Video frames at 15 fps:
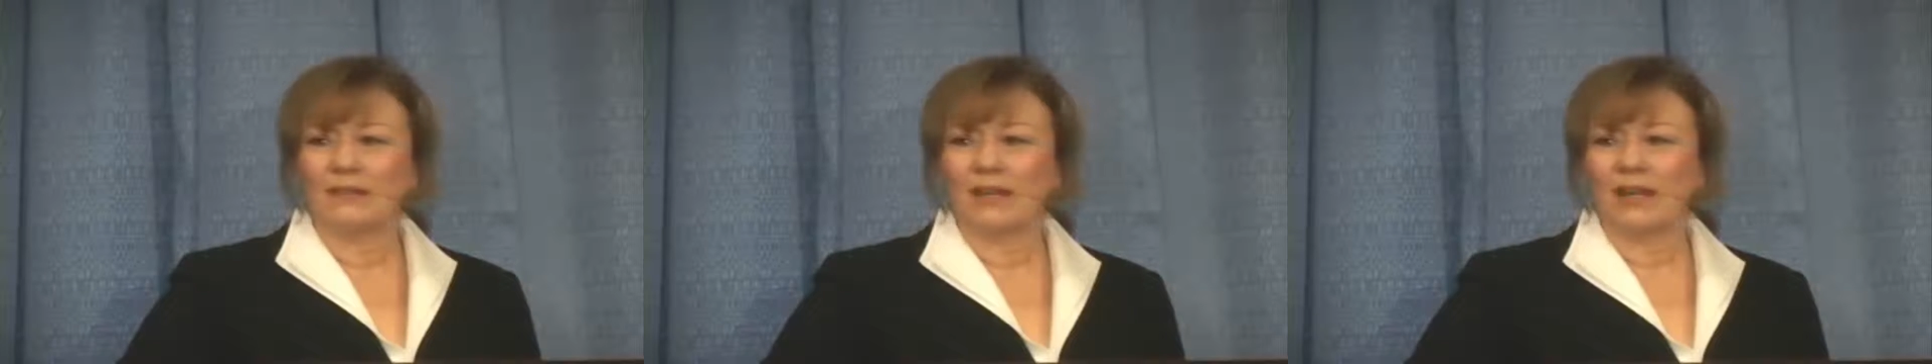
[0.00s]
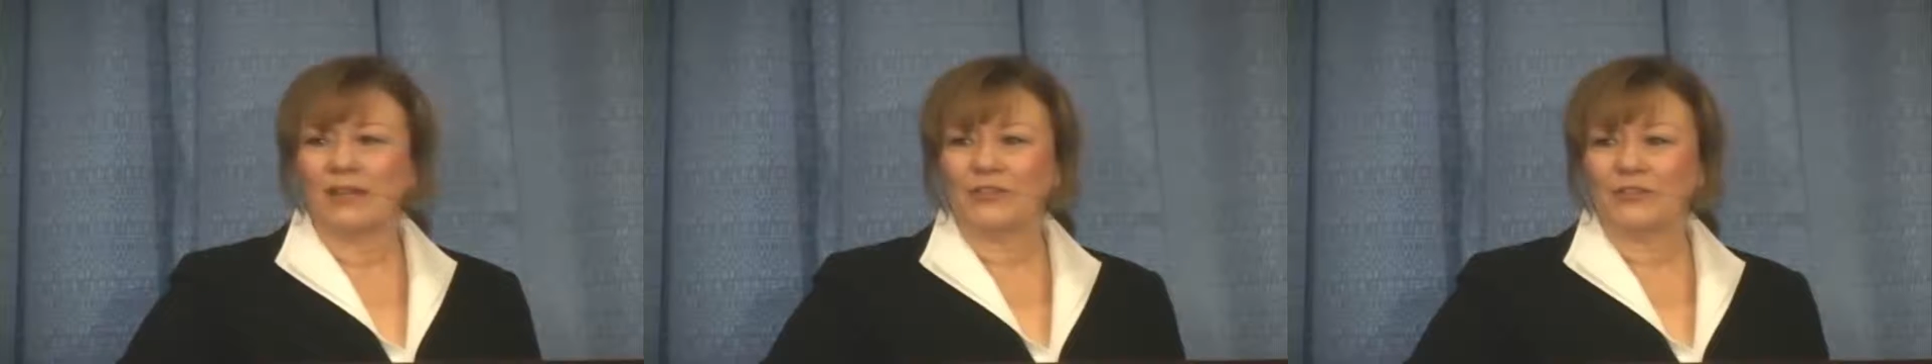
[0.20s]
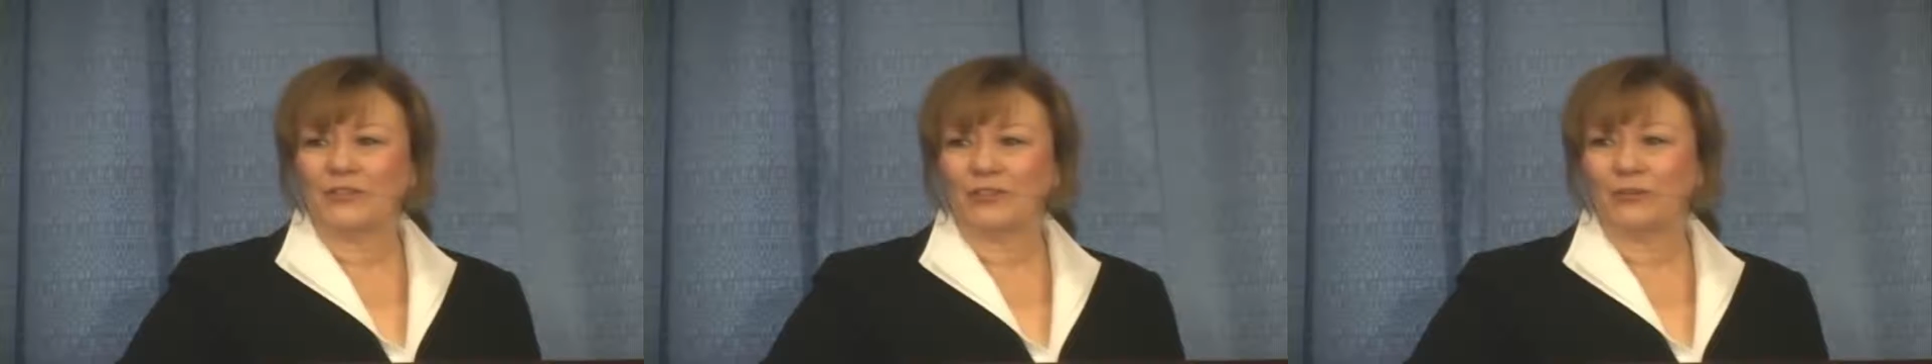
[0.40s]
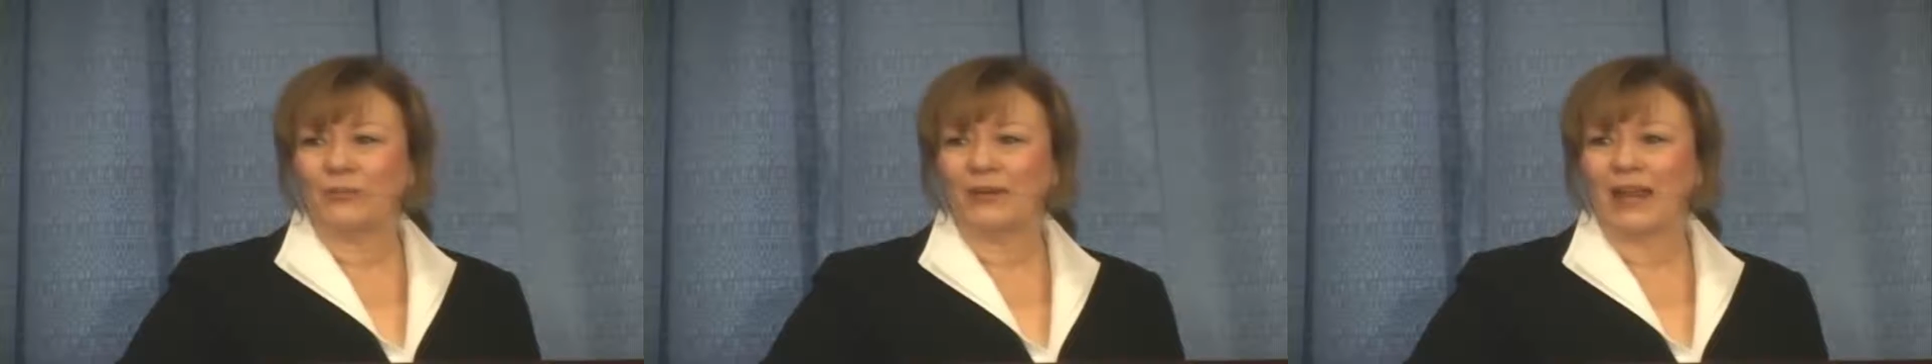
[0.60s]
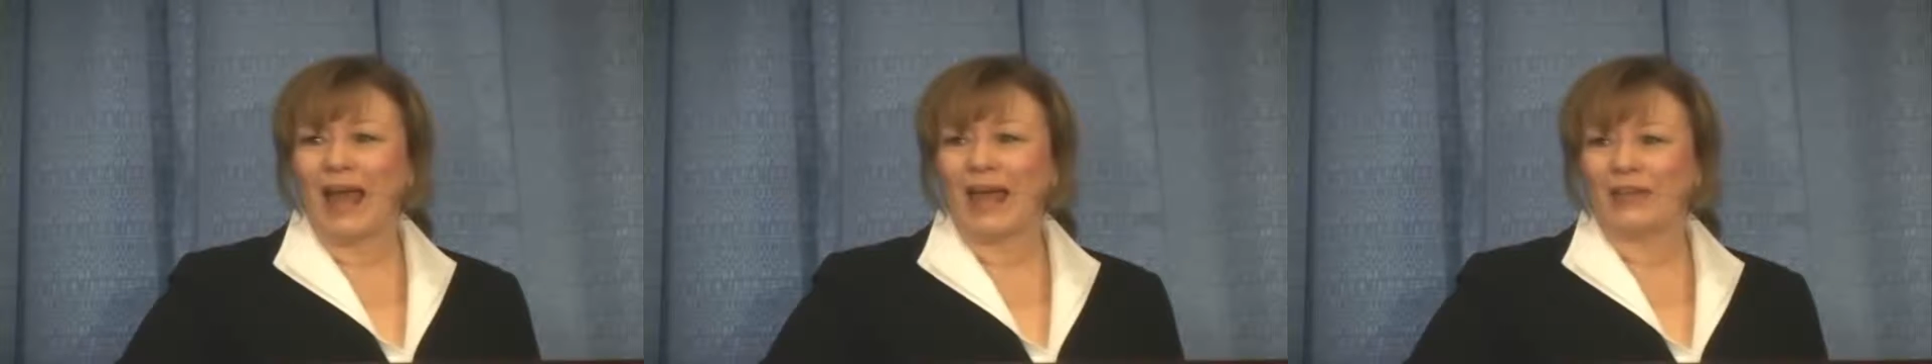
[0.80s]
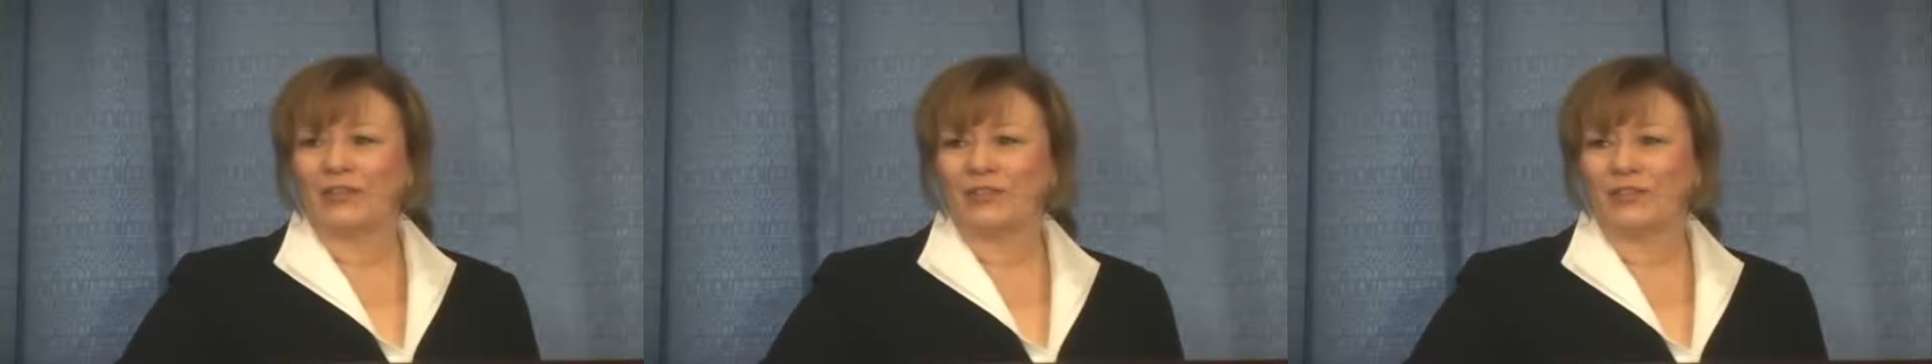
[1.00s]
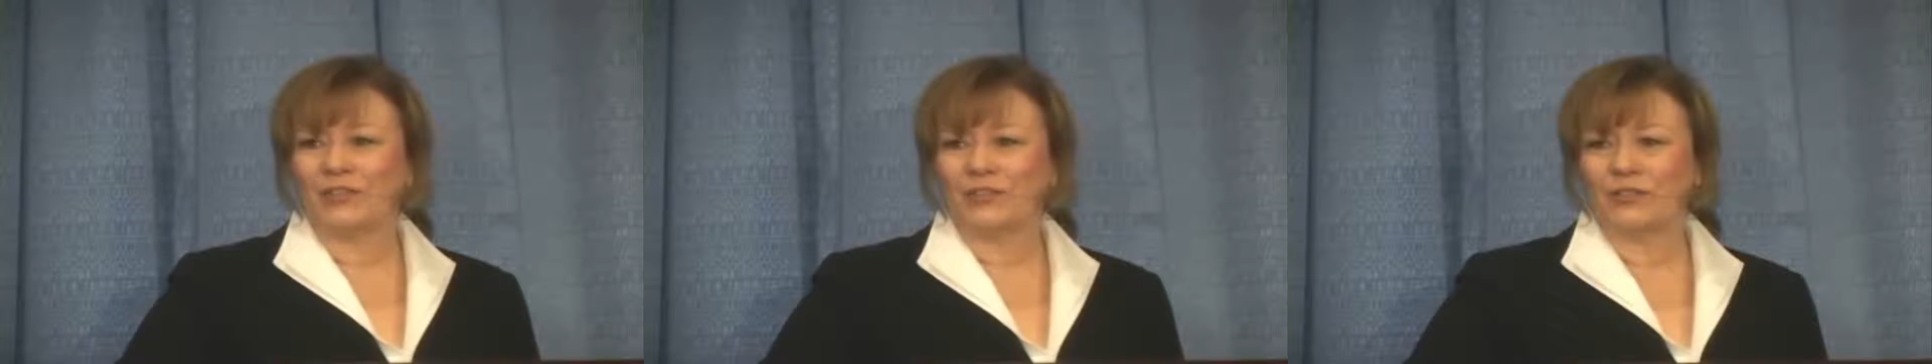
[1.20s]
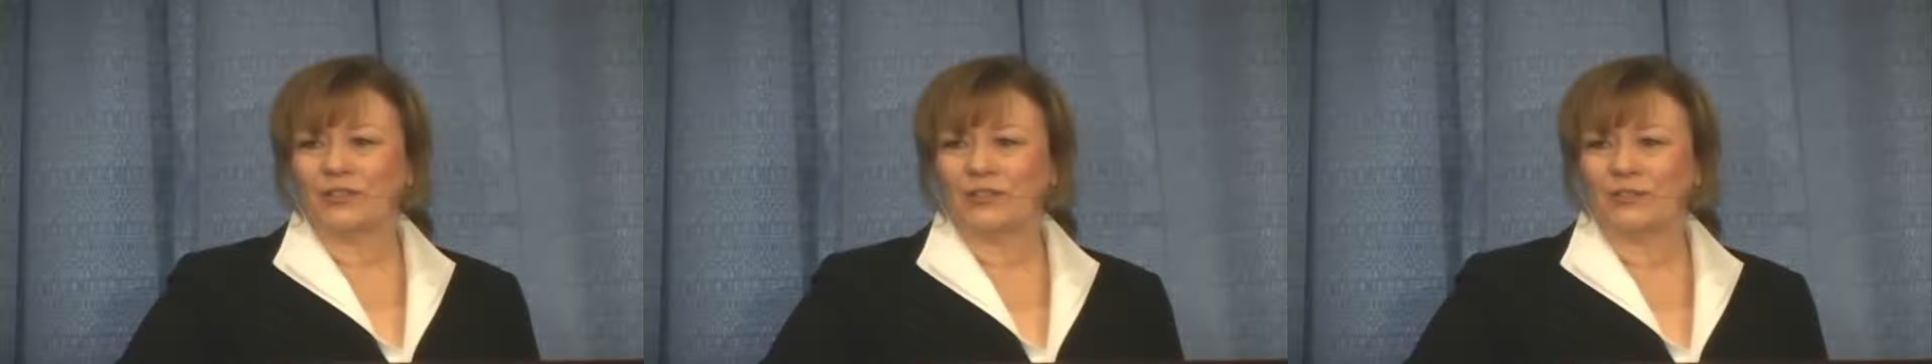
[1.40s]
Esther
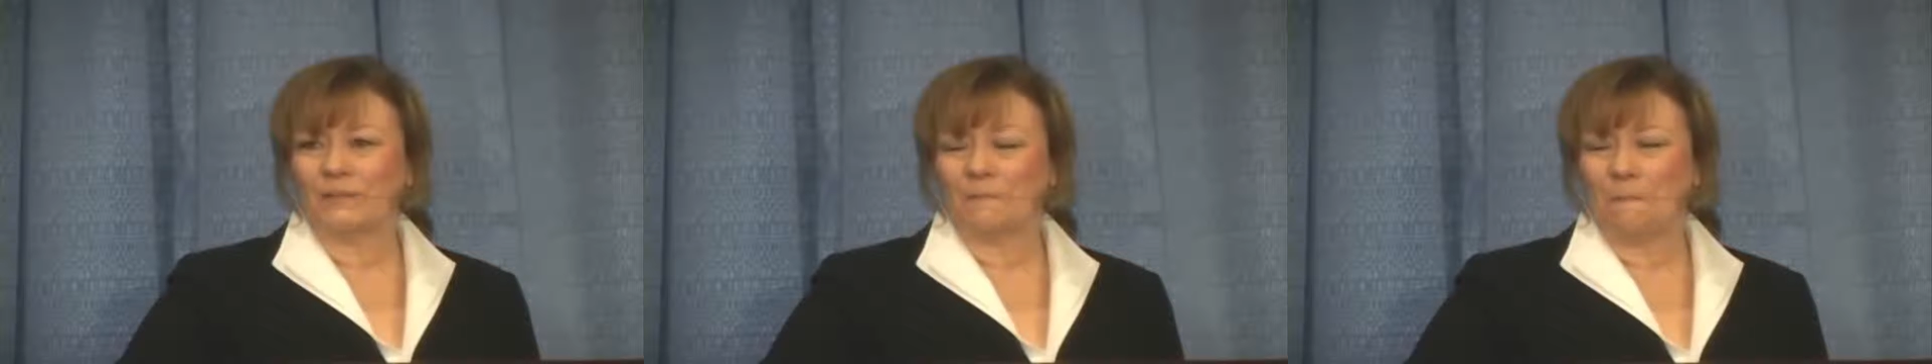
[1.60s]
relaxes,